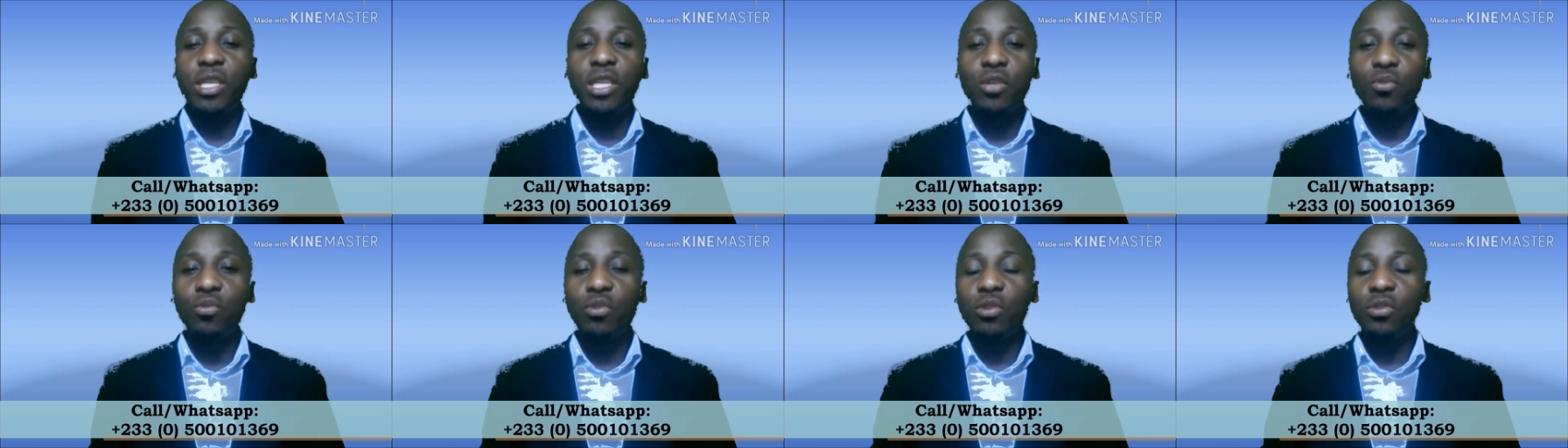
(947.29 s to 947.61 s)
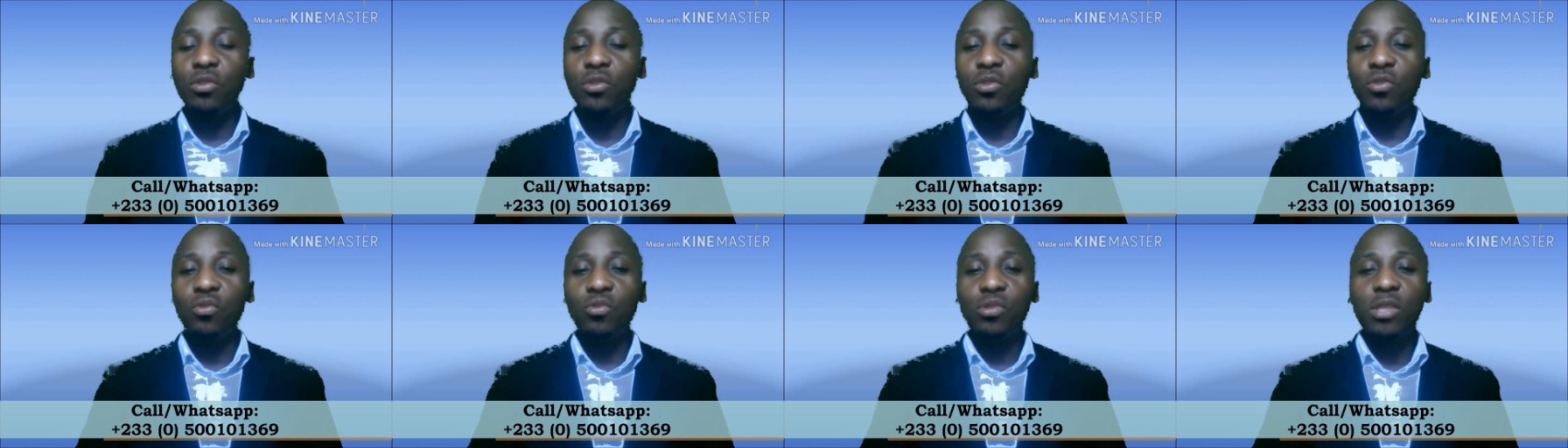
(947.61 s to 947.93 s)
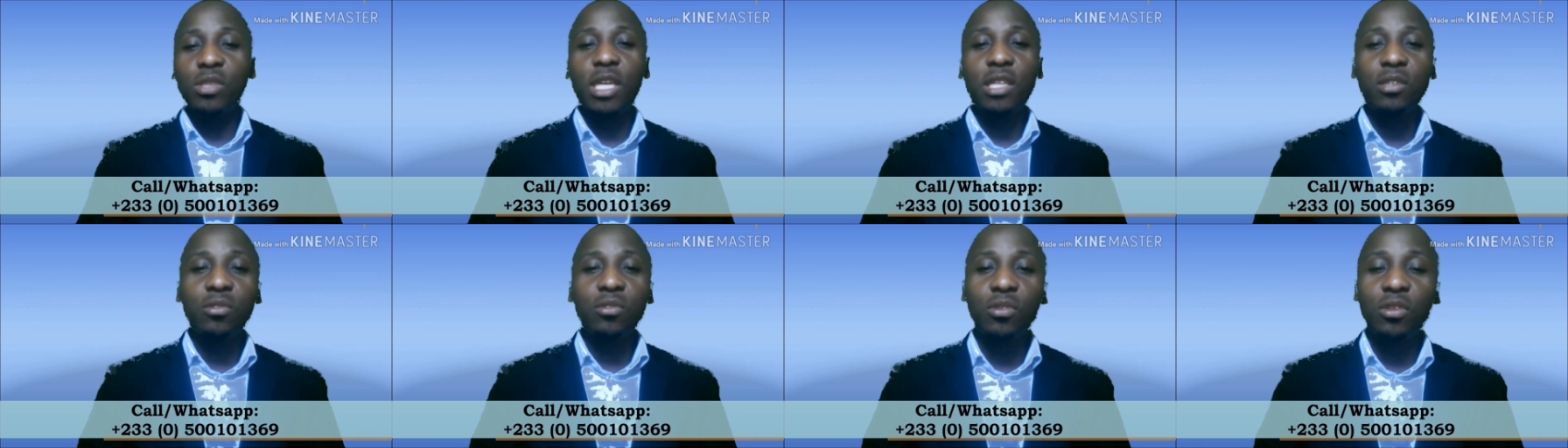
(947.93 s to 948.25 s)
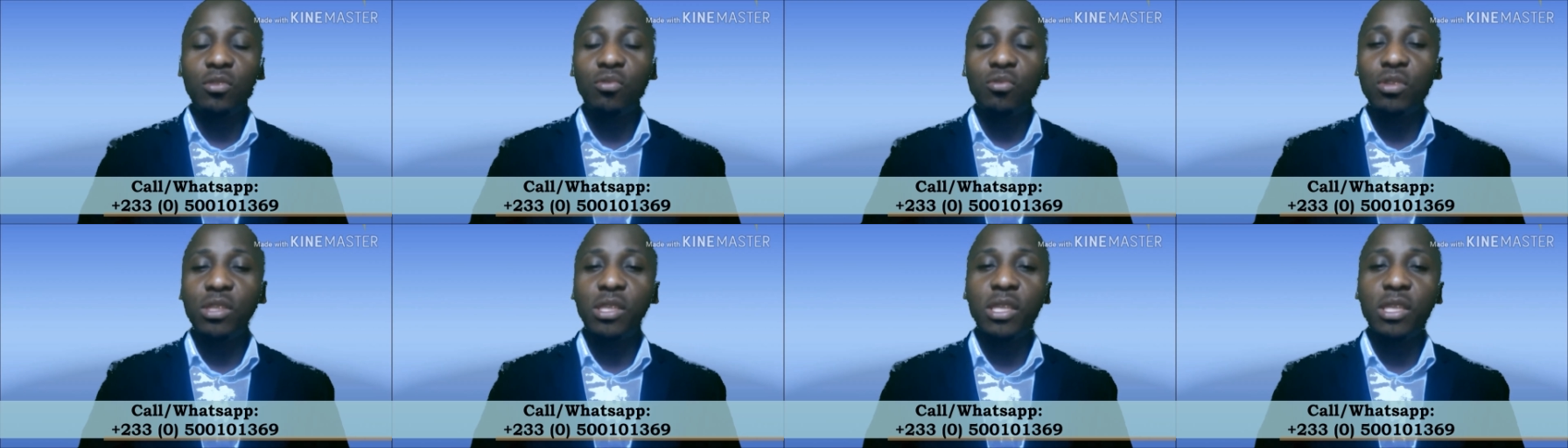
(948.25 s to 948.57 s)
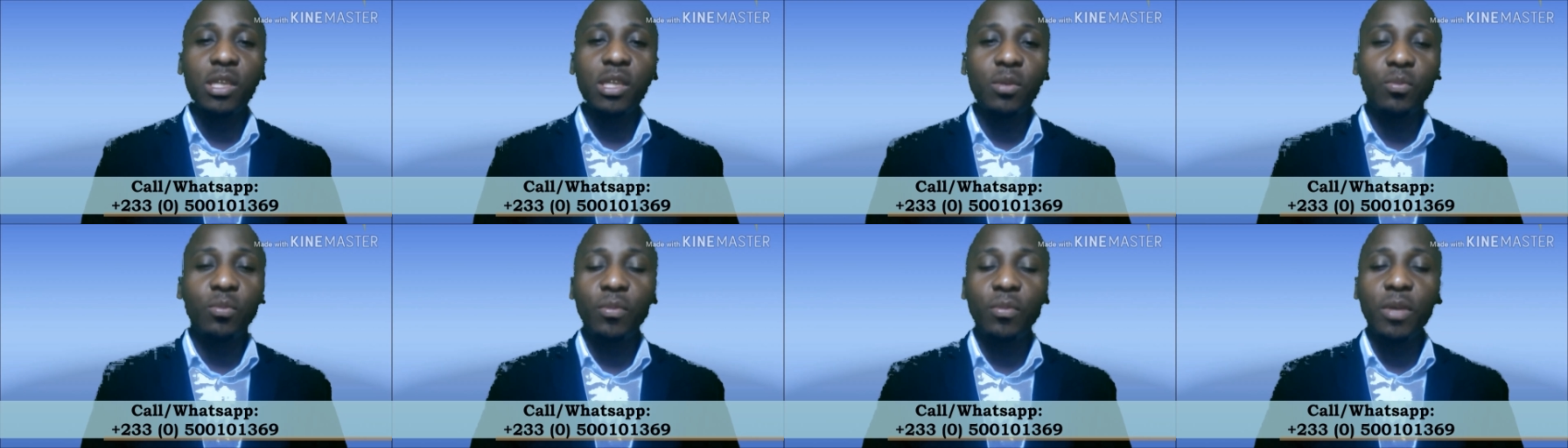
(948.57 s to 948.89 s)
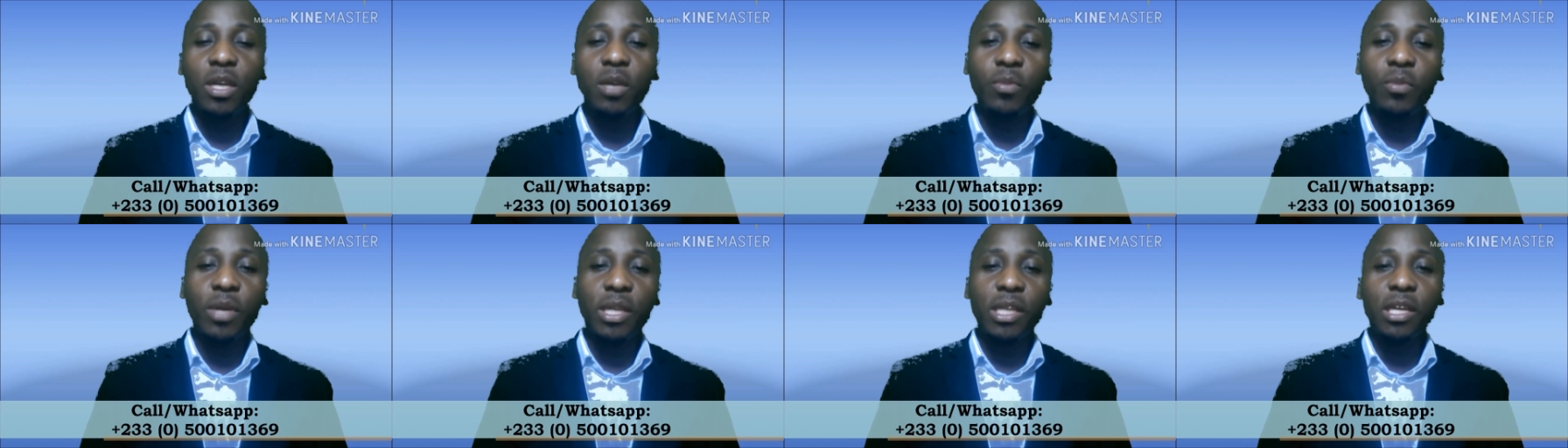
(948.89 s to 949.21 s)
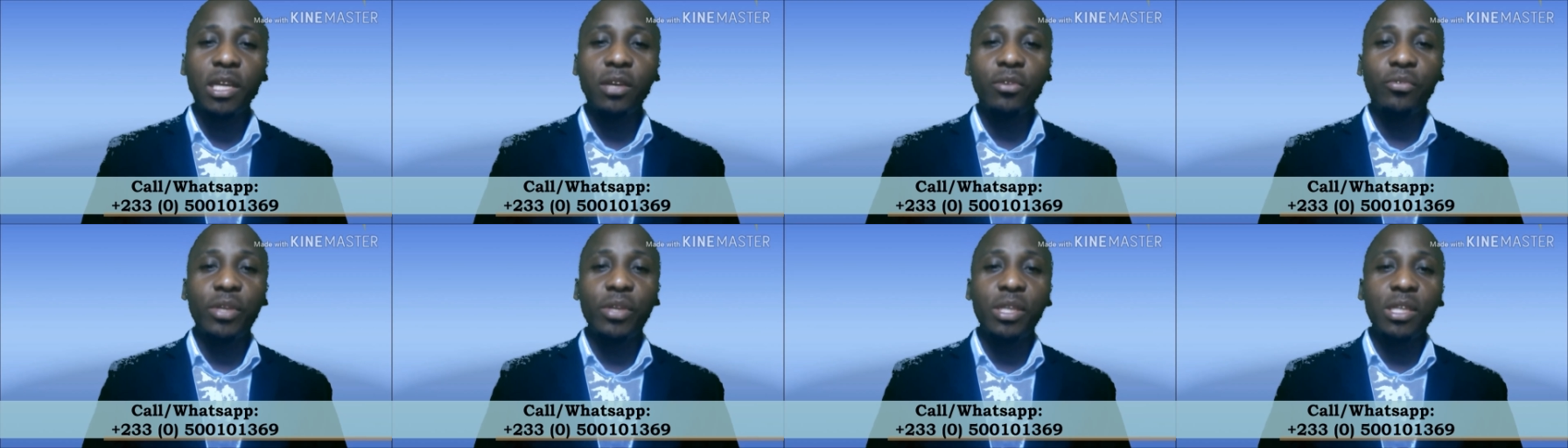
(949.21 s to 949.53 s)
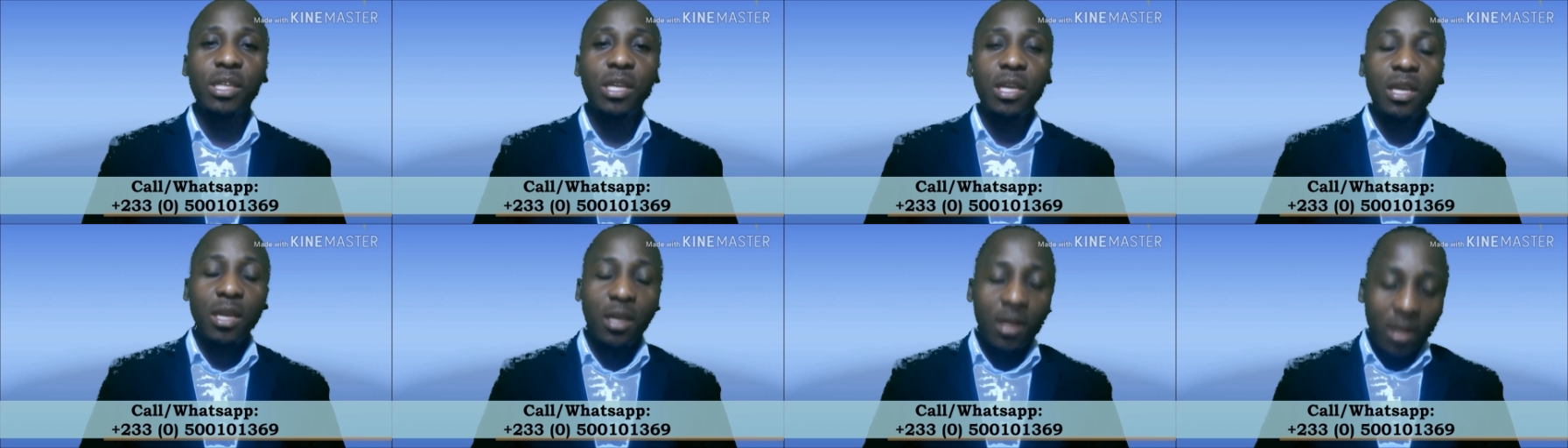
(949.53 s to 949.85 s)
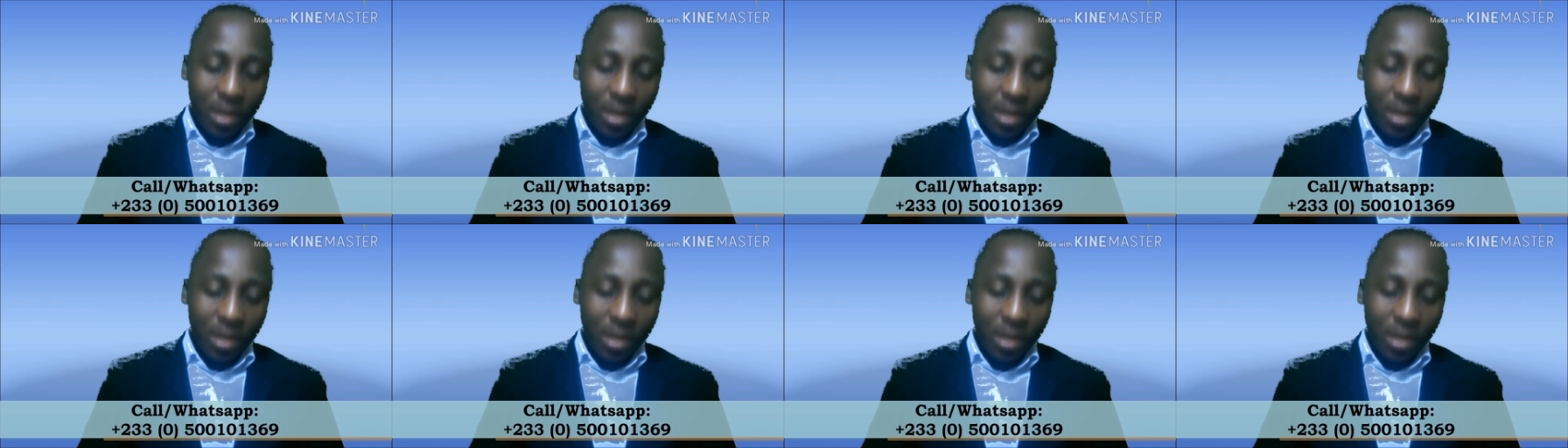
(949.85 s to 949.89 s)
and they want to use that to negotiate a better rate,